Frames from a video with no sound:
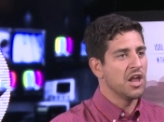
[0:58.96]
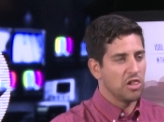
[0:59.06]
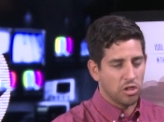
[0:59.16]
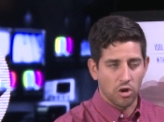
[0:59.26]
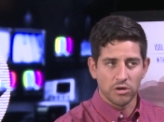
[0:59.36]

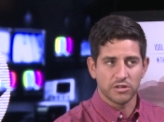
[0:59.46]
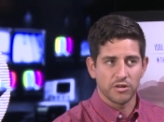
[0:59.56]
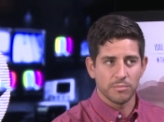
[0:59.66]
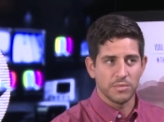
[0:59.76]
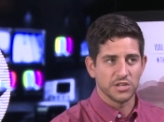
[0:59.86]

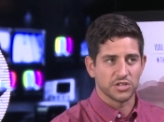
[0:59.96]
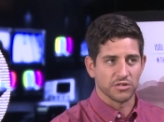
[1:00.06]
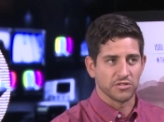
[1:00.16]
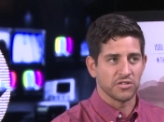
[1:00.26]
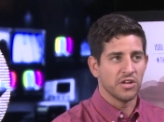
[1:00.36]
long-term
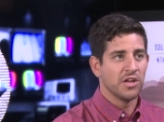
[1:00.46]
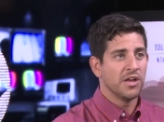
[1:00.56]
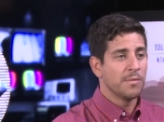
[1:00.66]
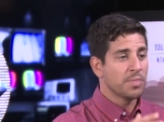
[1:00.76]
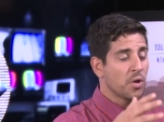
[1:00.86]
missions
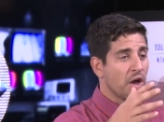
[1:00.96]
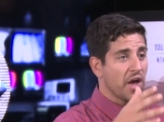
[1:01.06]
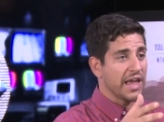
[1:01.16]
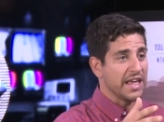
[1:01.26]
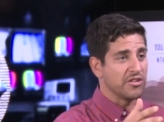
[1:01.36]

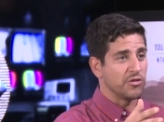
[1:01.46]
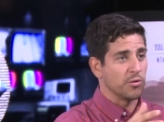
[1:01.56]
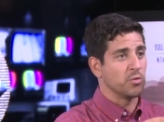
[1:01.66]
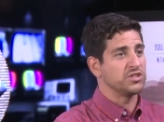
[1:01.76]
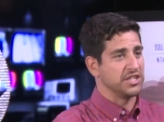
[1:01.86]

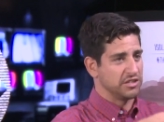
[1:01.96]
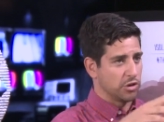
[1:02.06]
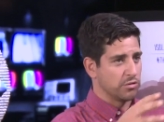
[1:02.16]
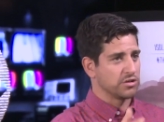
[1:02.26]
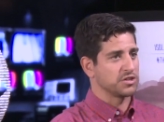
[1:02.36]
into
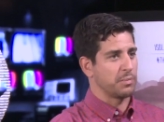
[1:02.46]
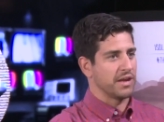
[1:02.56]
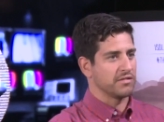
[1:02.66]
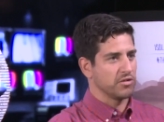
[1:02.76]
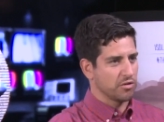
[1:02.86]
cislunar
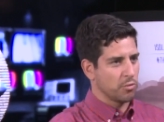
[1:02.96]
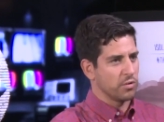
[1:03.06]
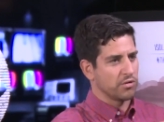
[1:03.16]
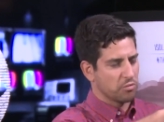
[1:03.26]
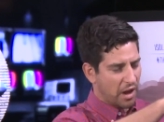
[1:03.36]
space. You know, we're